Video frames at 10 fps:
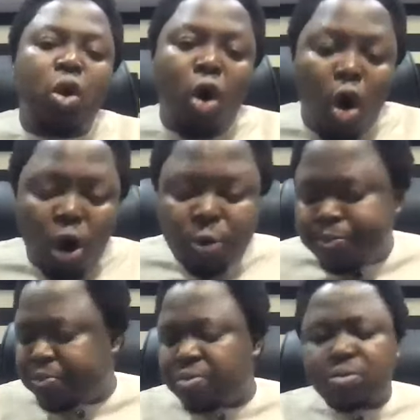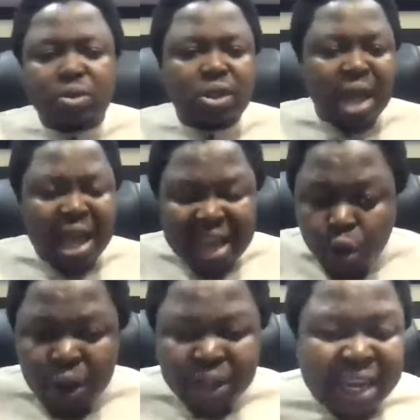Or I can
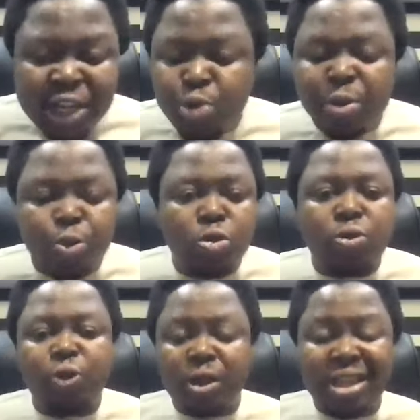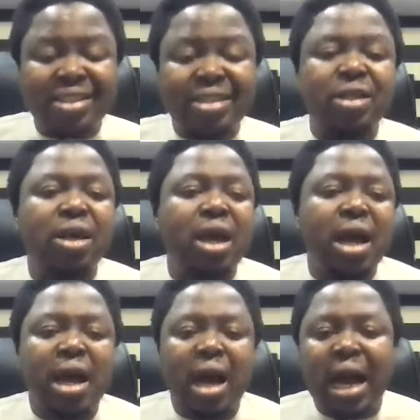go entirely new people for this.
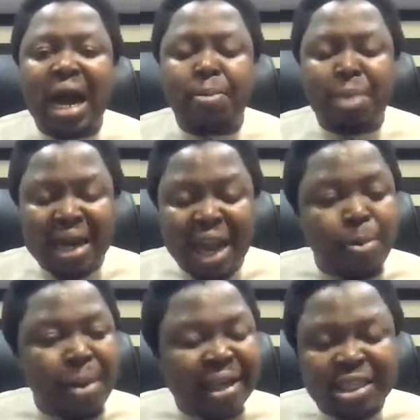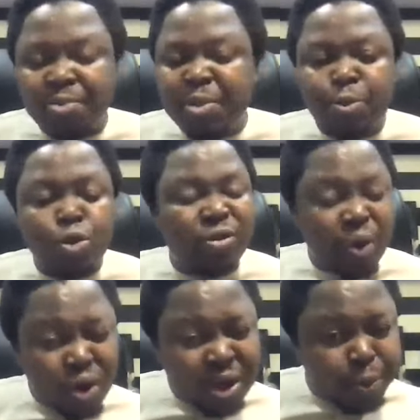Allow my existing people, if they
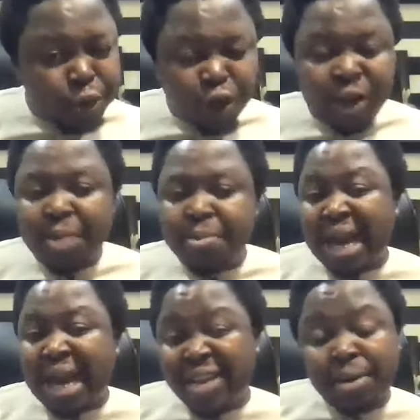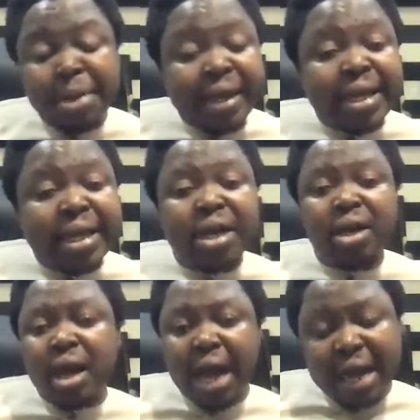want a position under me, I can give them a link,
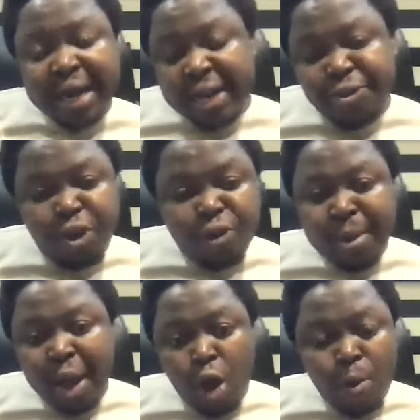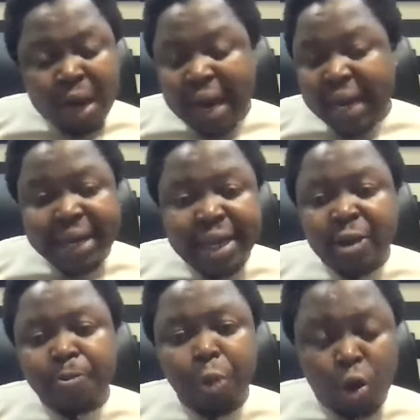and then the 4 of them can come under that link
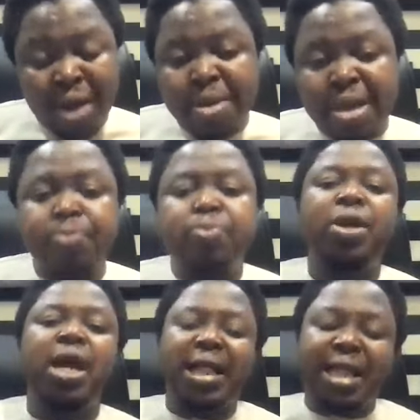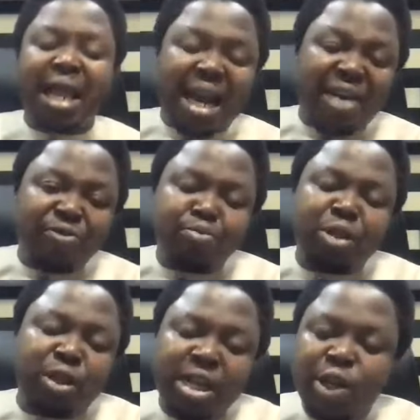under me, and then I can have
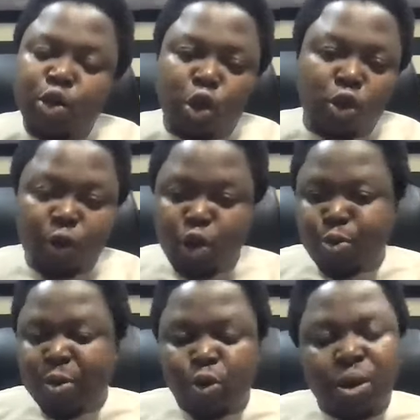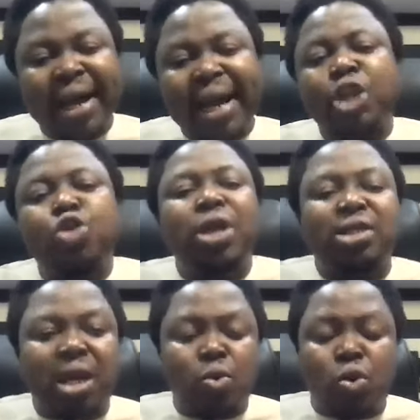3 new slots for new people. I can do it
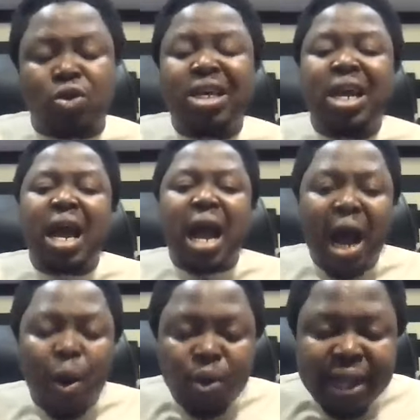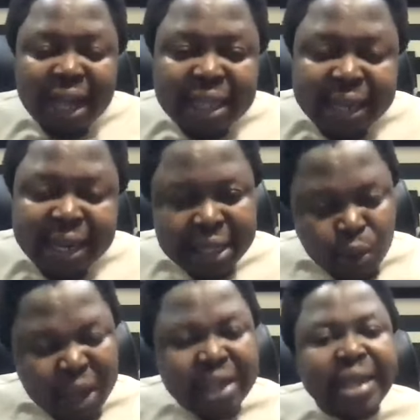as I want. How will they get the link?
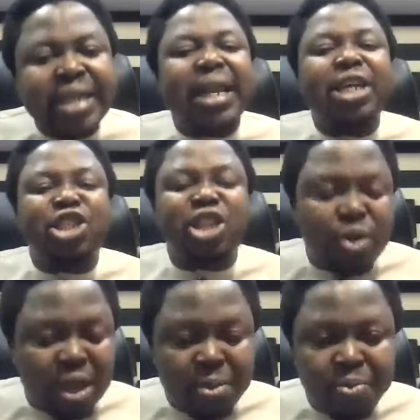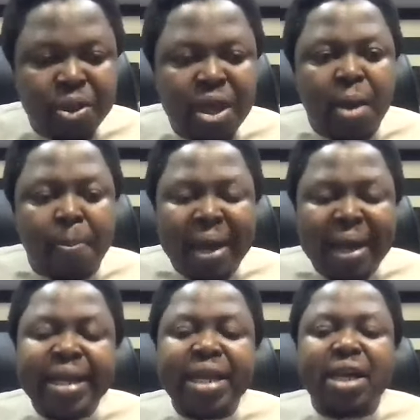They'll get the link that I share with them. My
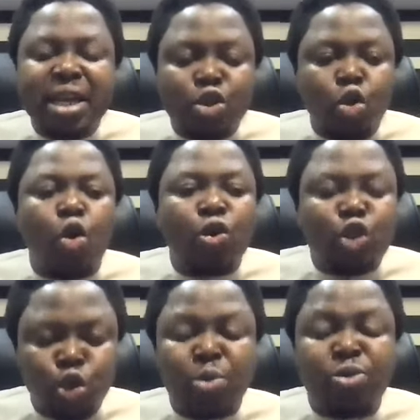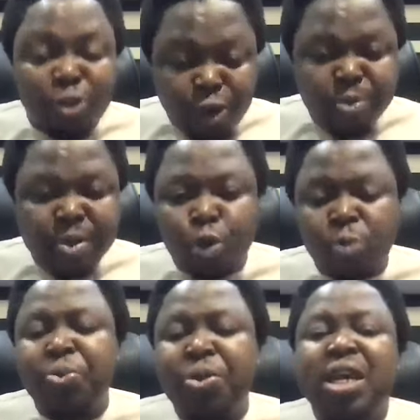link is suitable for 4 people.
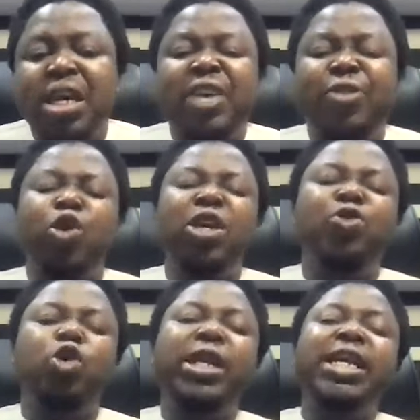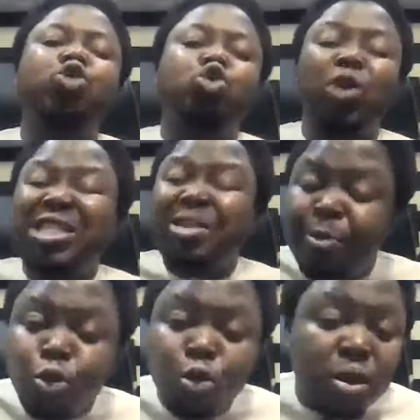If you give your link to 20
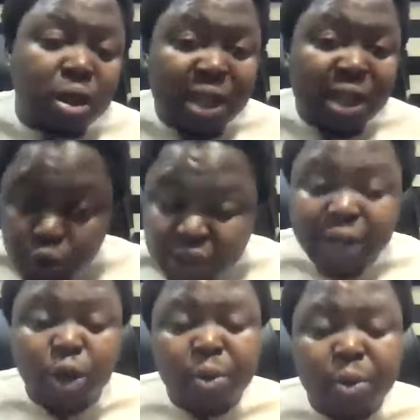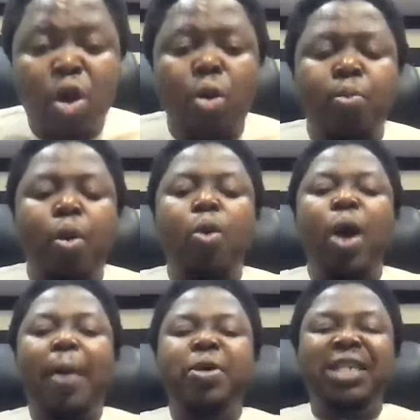people, they will sign up. But what will
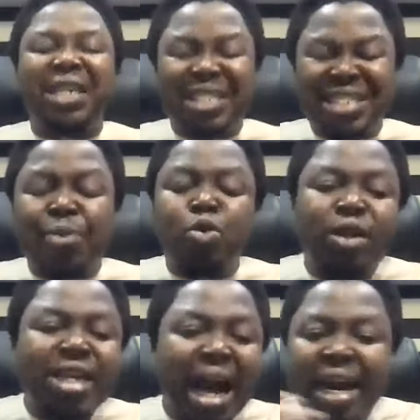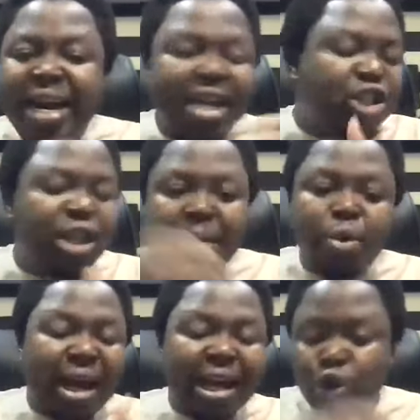happen is that the system will rearrange them
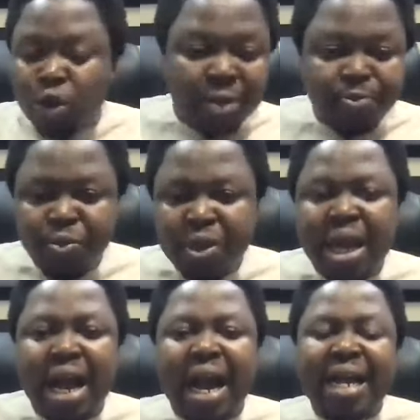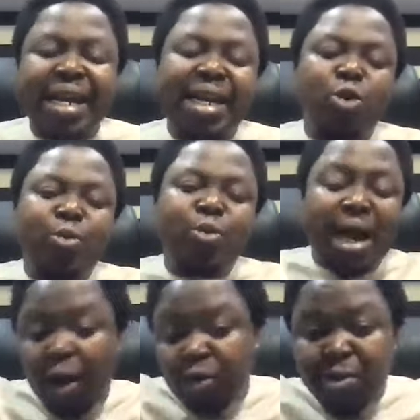under each other, and then they'll be
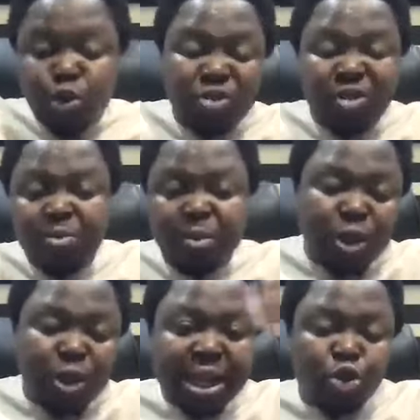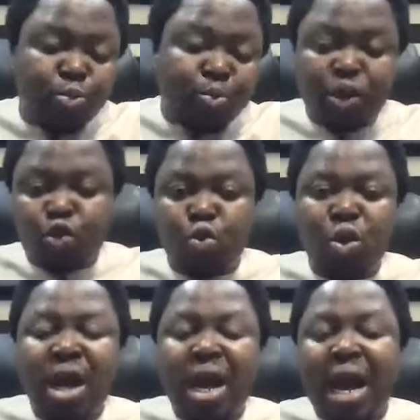accountable to different people that they need to pay to
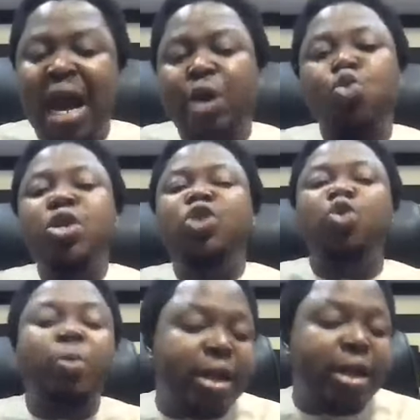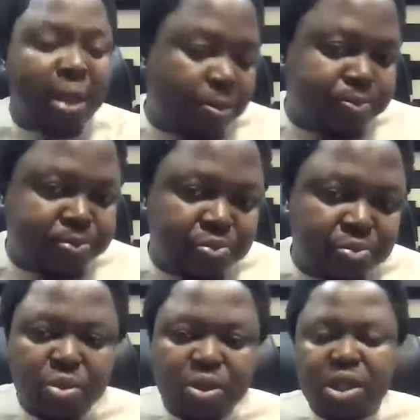and who needs to upgrade them.
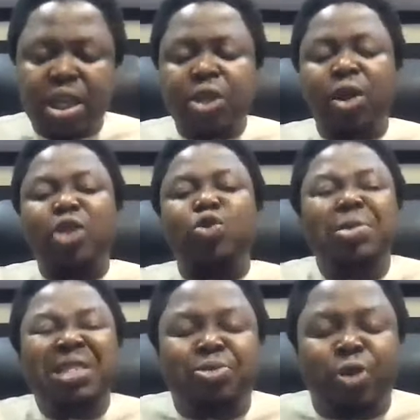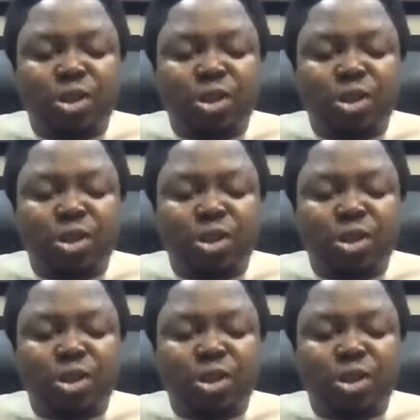In order to keep it simple for